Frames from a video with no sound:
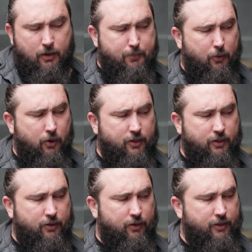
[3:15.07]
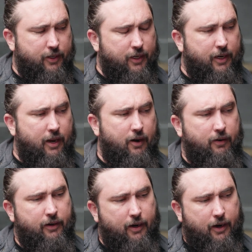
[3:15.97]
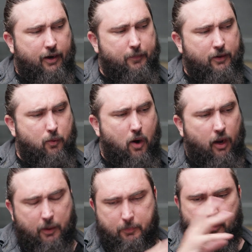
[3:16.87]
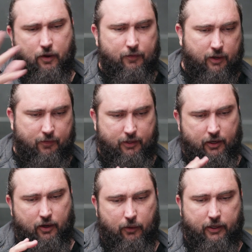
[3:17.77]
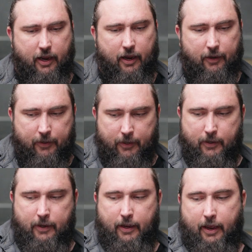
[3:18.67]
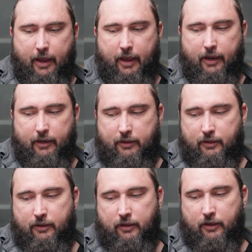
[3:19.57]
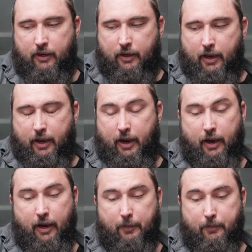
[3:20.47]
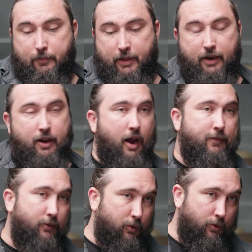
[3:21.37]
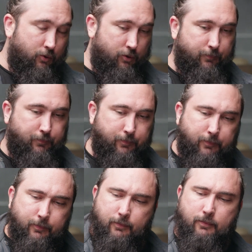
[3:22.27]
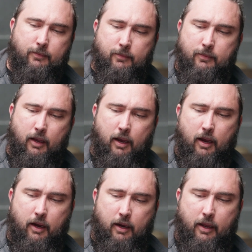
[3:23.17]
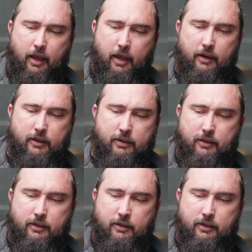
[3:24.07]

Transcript: Boyce, is sort of sitting there and quietly observing everything going down. And then night falls, in